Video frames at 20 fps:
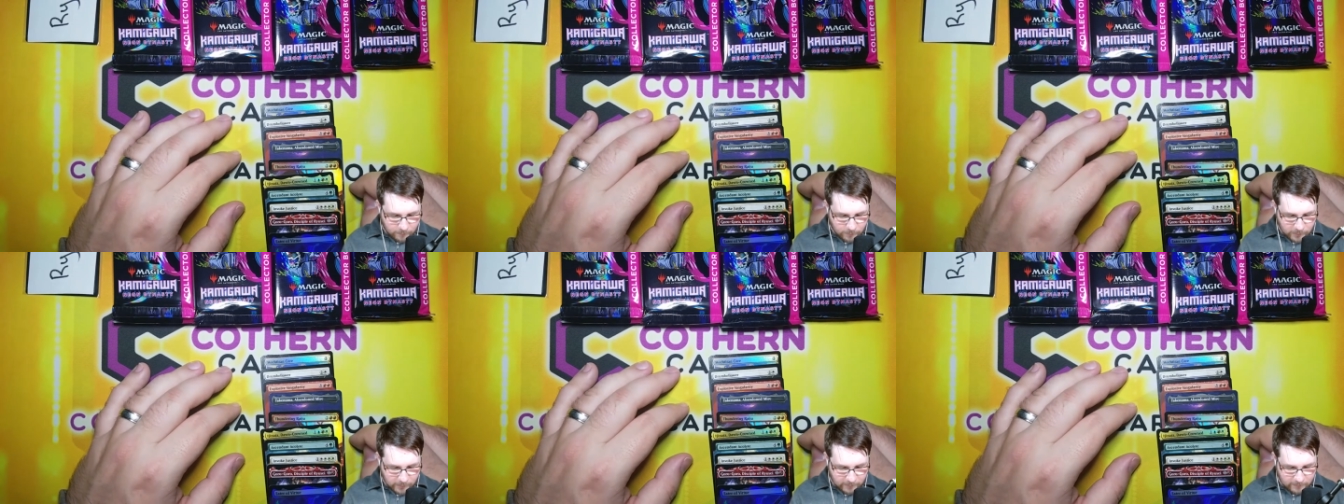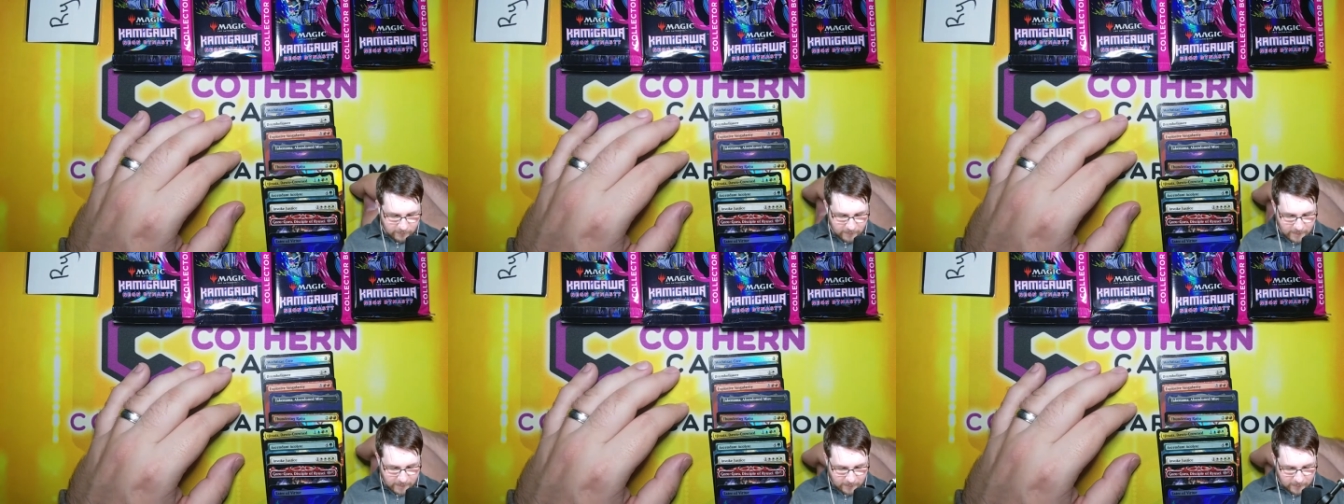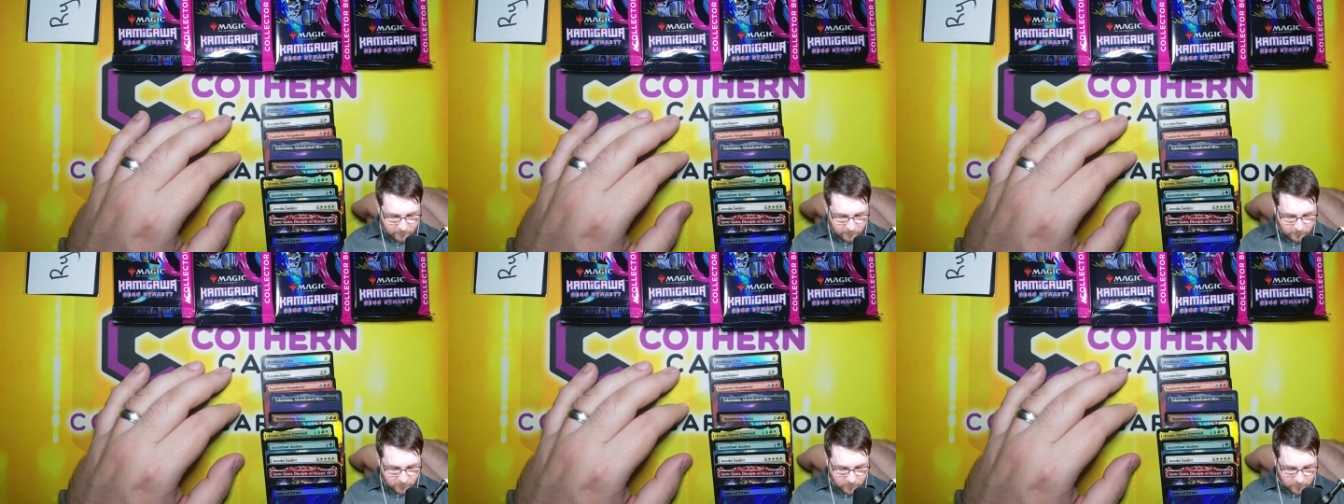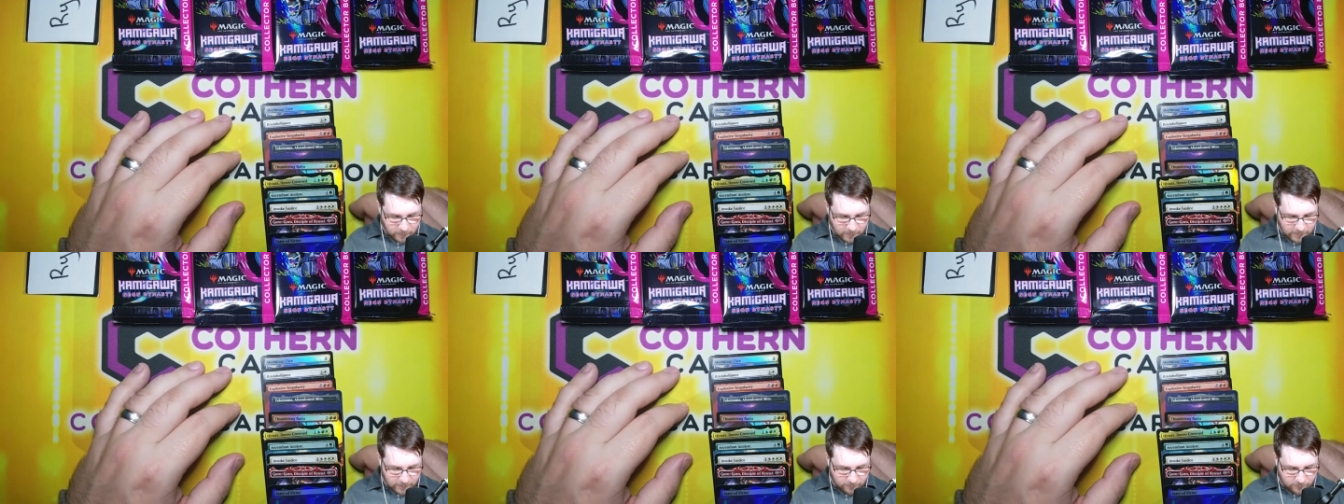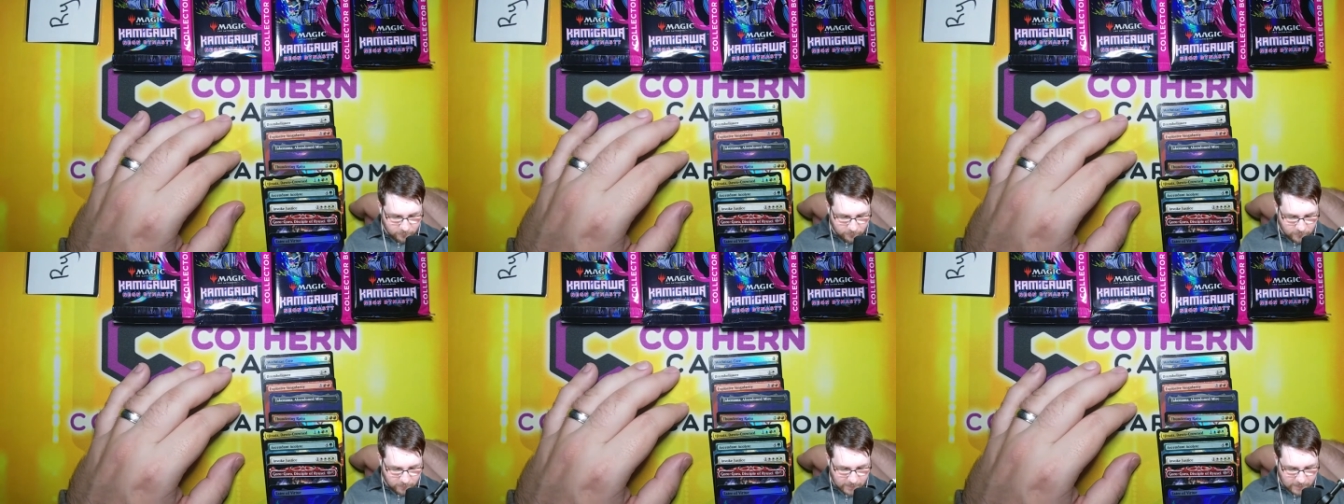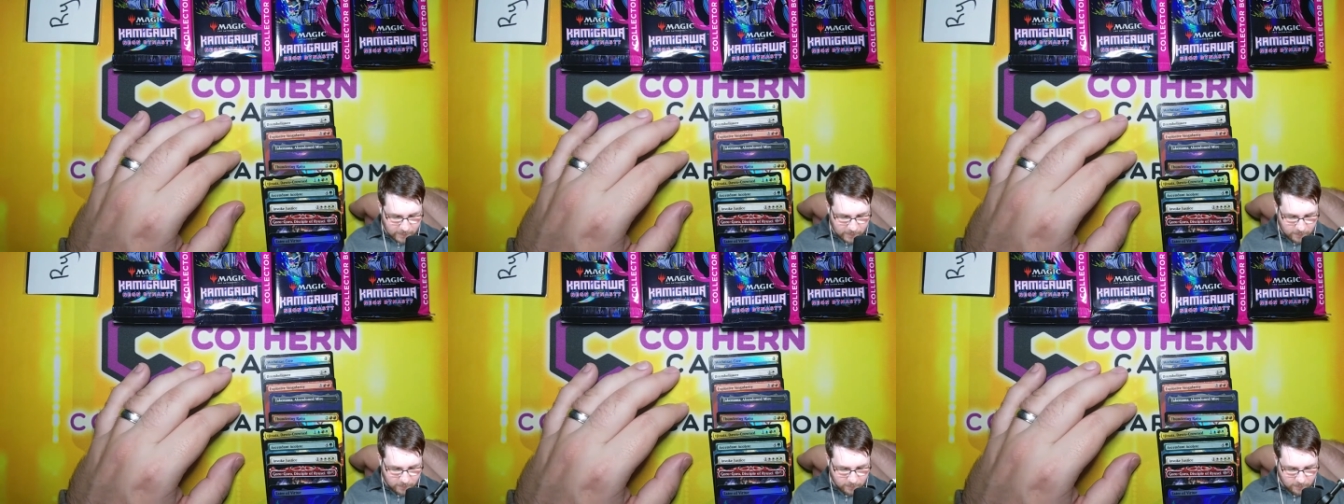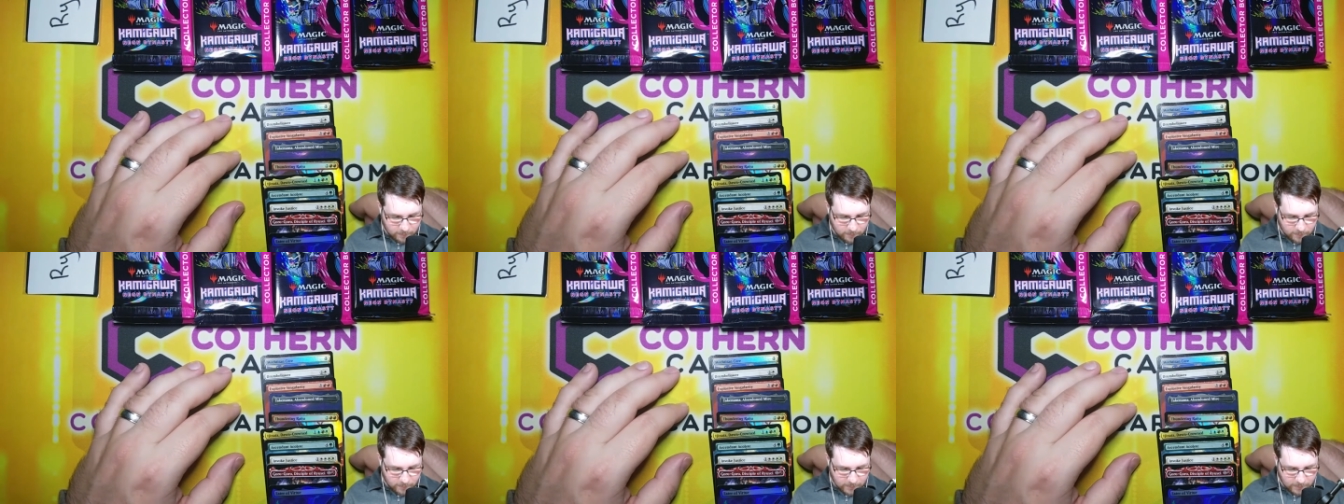Plus ten is thirty-three,
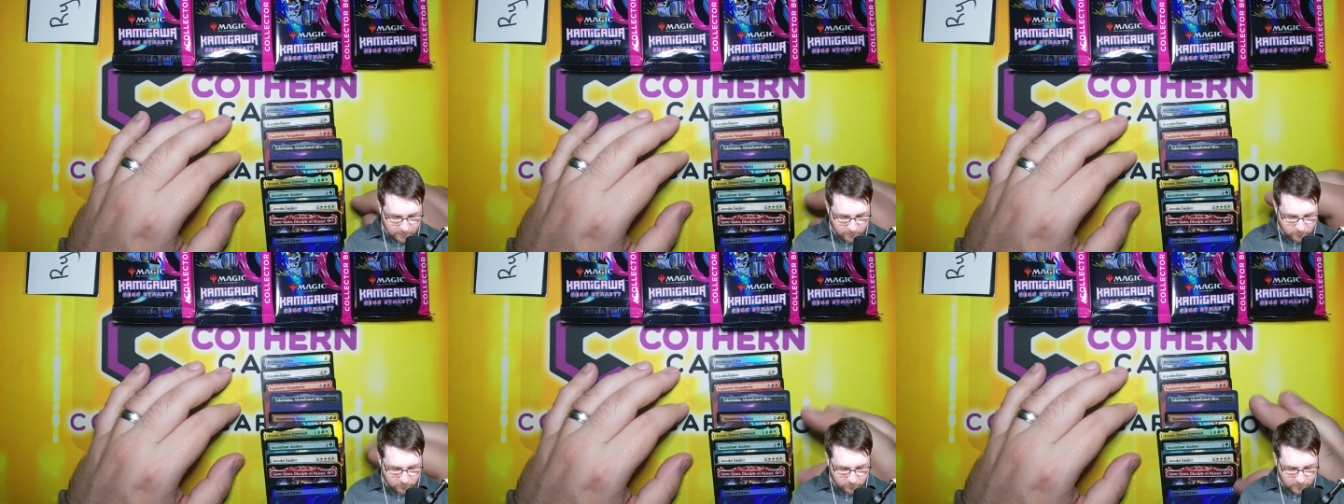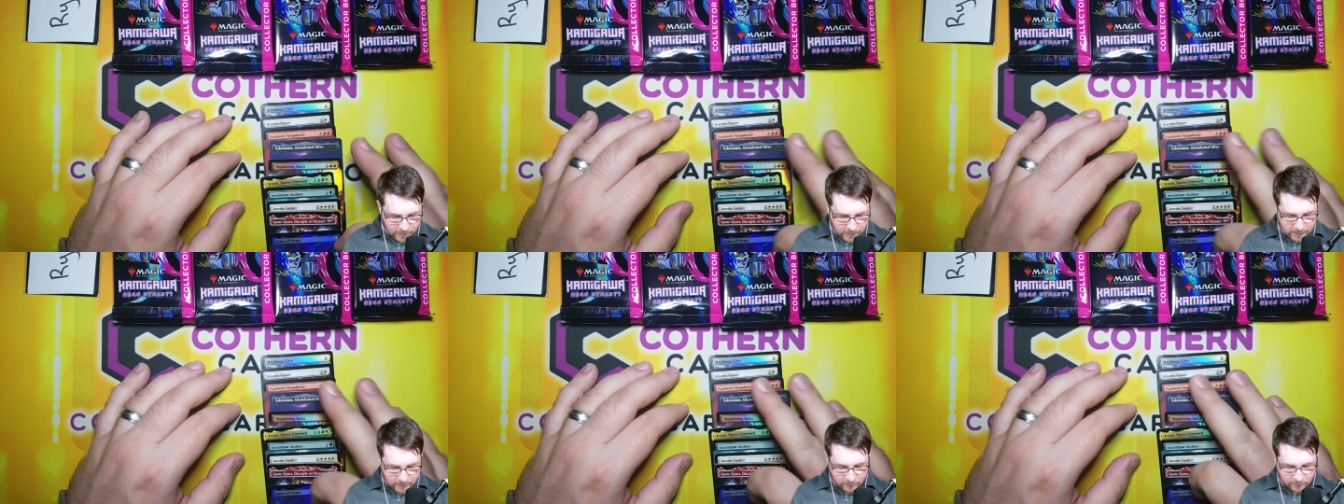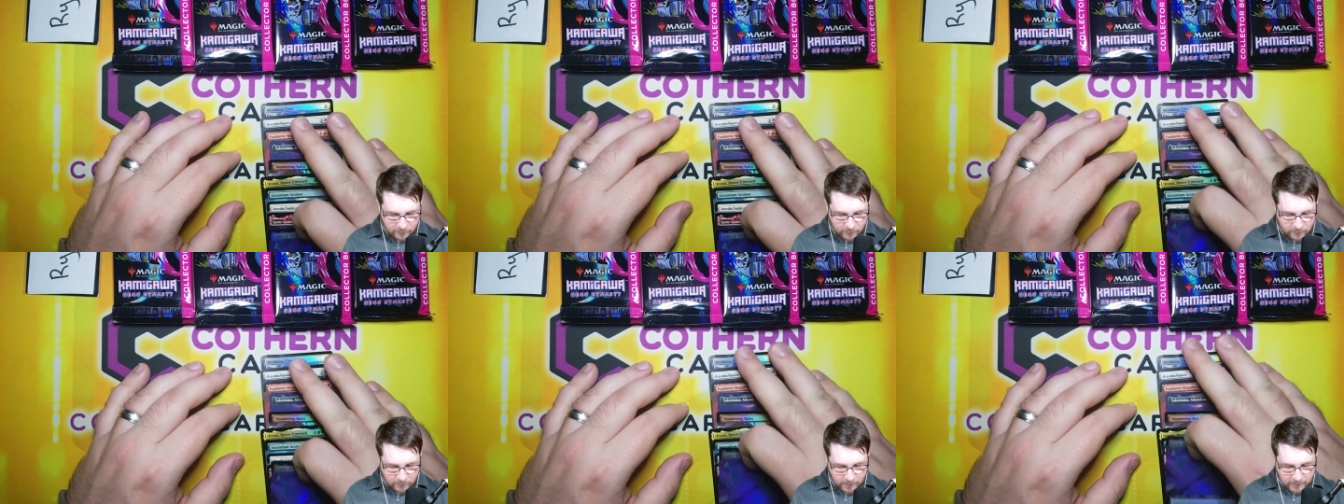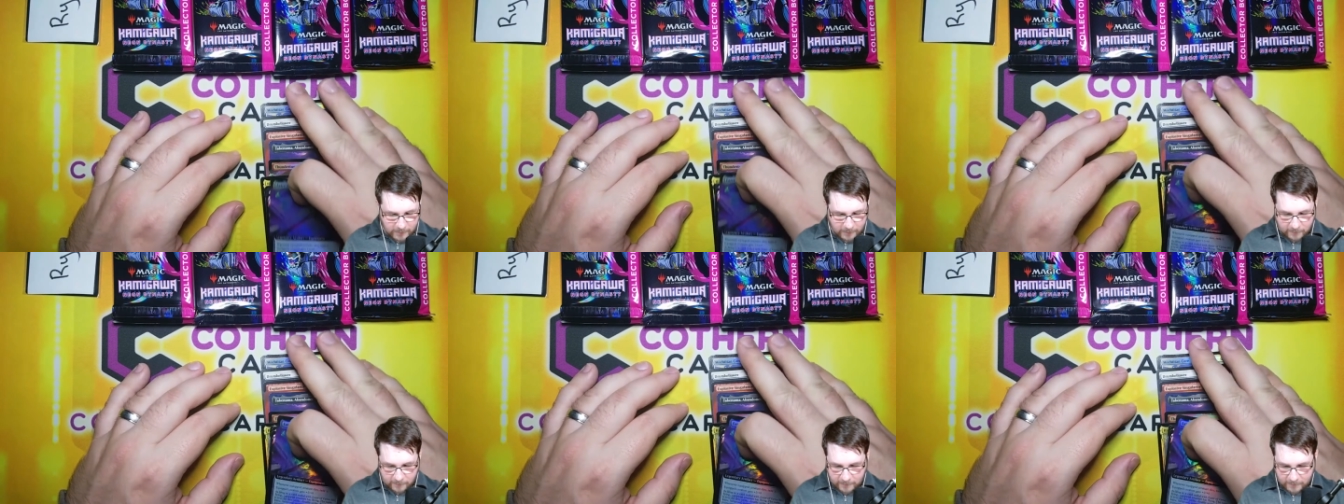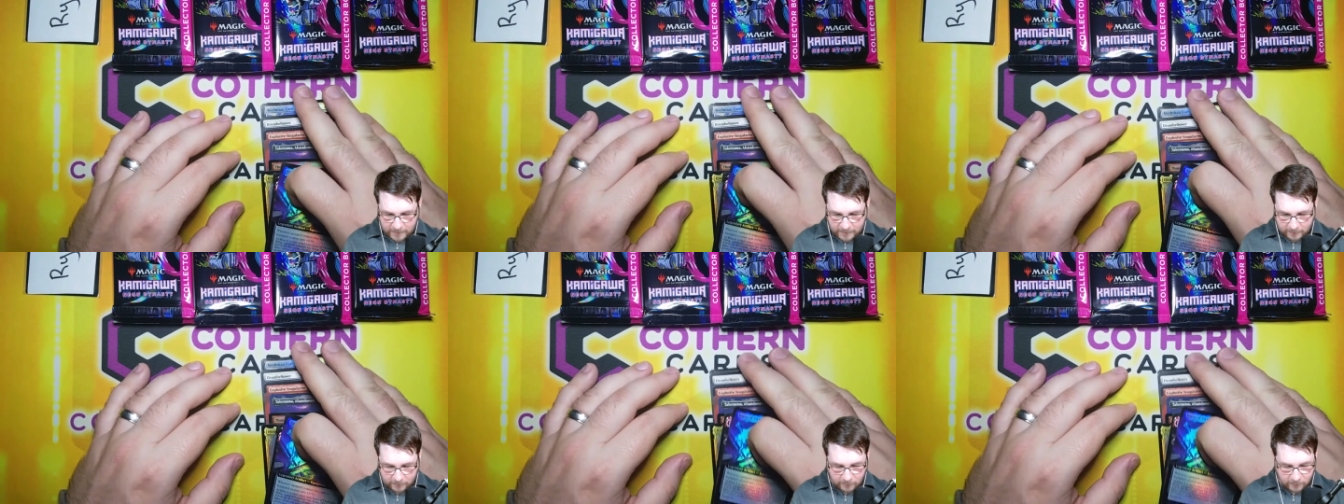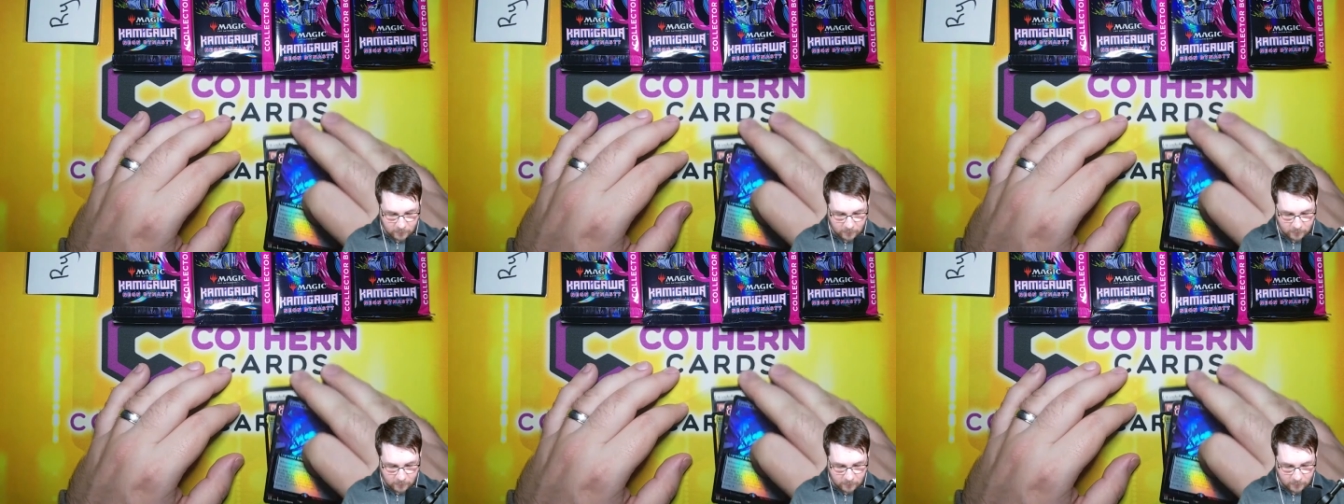and three is thirty-six.